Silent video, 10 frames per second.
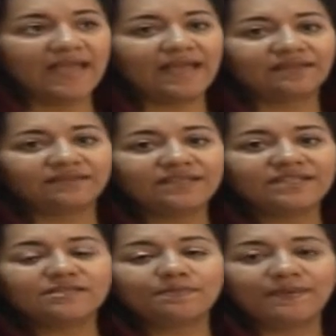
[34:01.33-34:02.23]
and
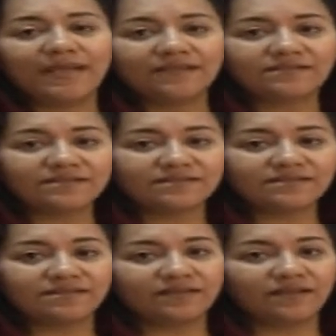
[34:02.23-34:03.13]
these
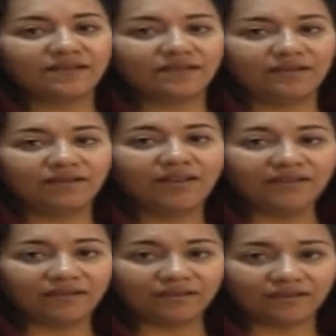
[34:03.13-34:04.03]
plants
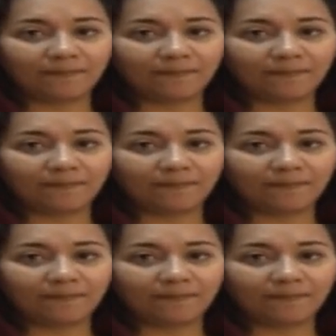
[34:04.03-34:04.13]
like